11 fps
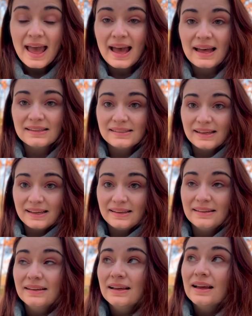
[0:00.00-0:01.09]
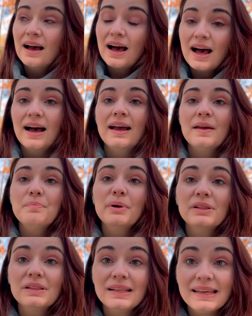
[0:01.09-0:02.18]
as in I
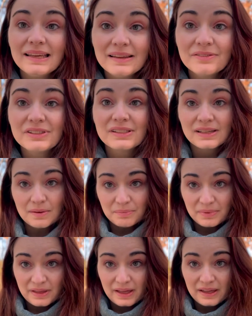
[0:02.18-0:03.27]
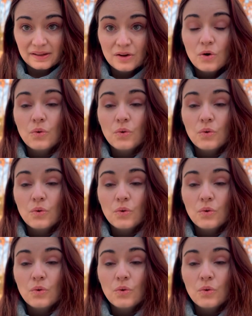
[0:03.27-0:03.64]
believe something,